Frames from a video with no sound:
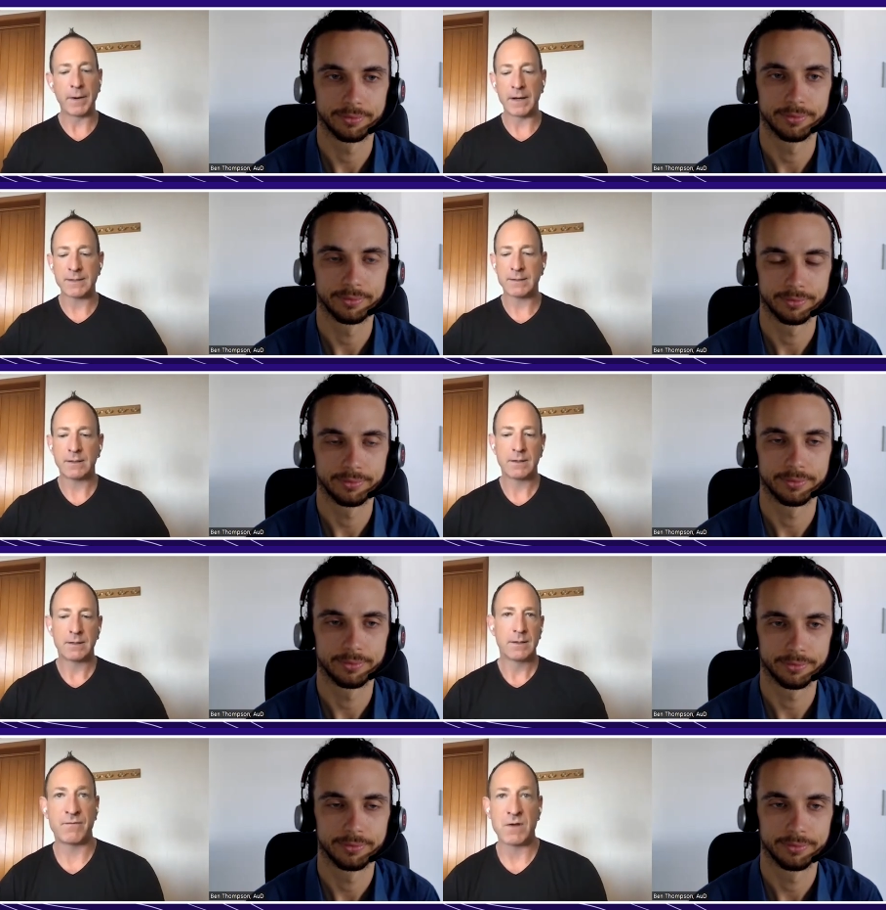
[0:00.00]
Speaker 1: But
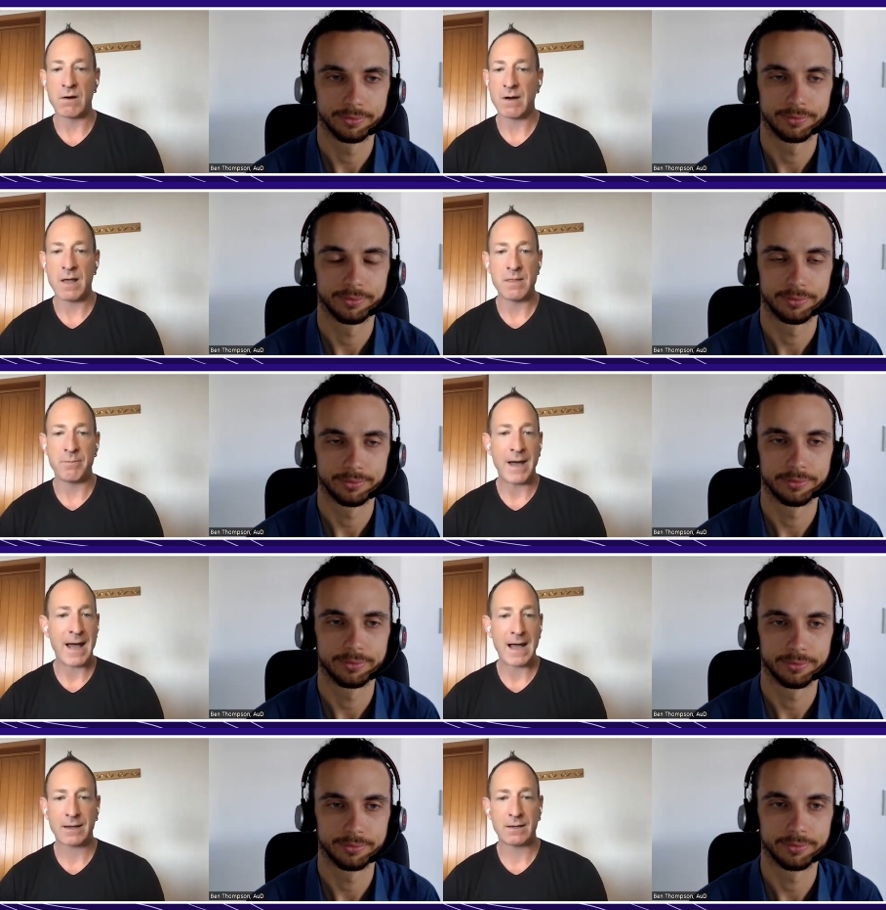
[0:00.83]
if you're in the
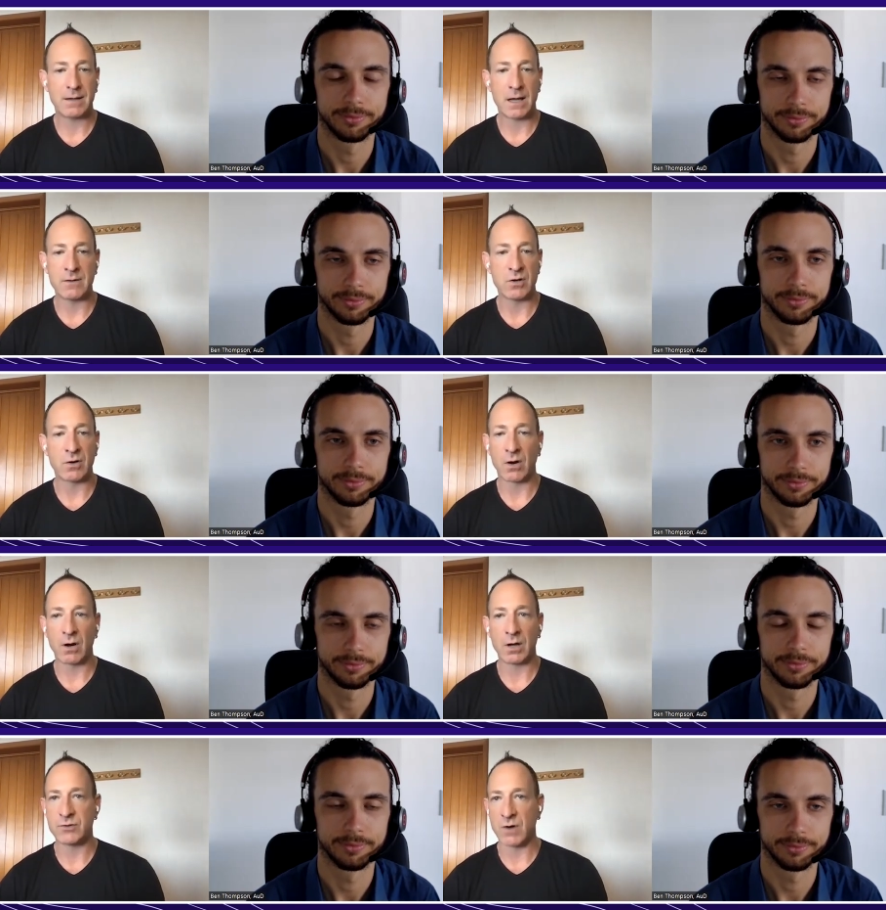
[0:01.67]
back and
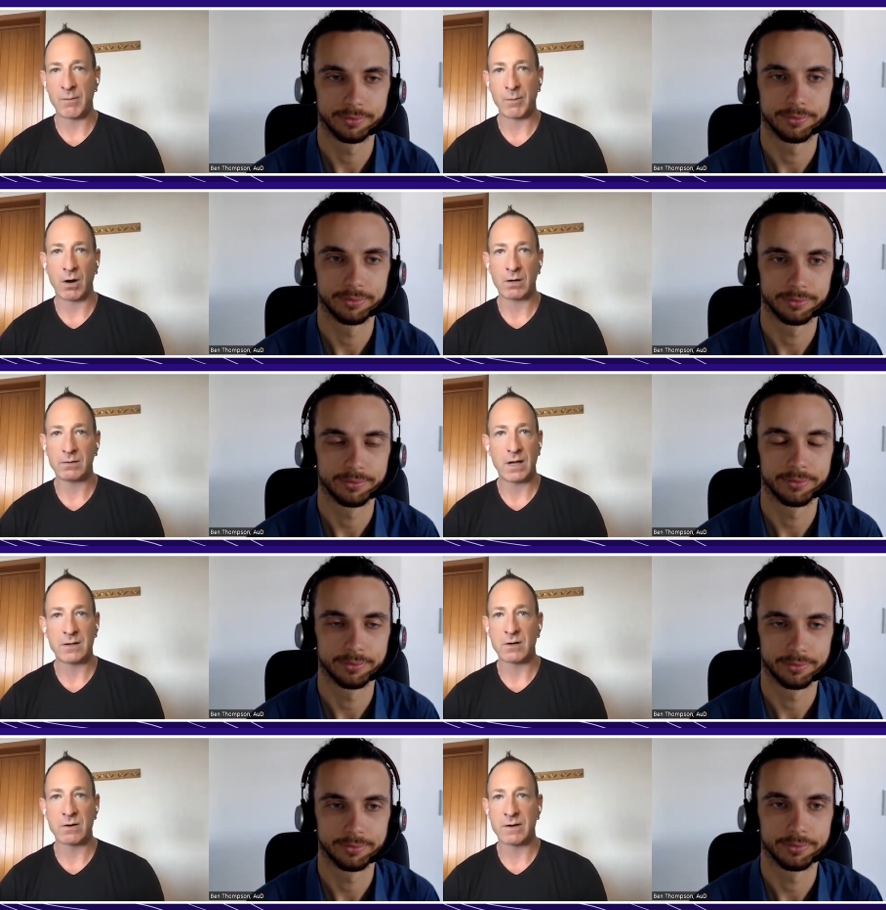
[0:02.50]
you're a drummer
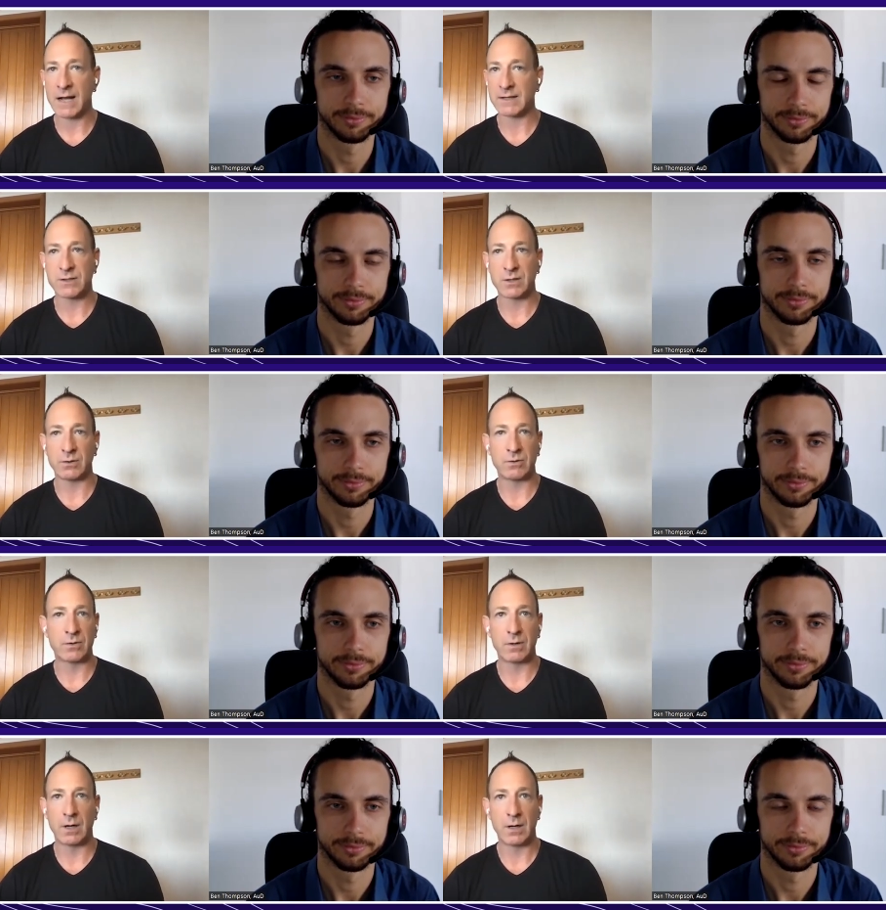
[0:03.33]
and you're next
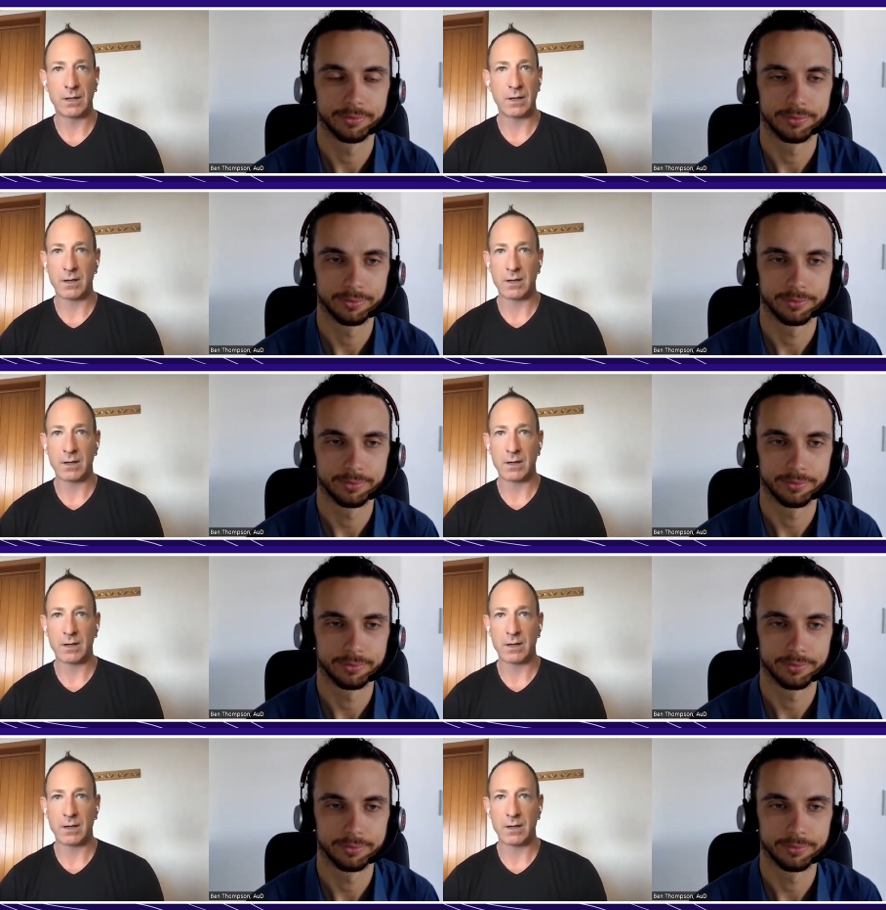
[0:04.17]
to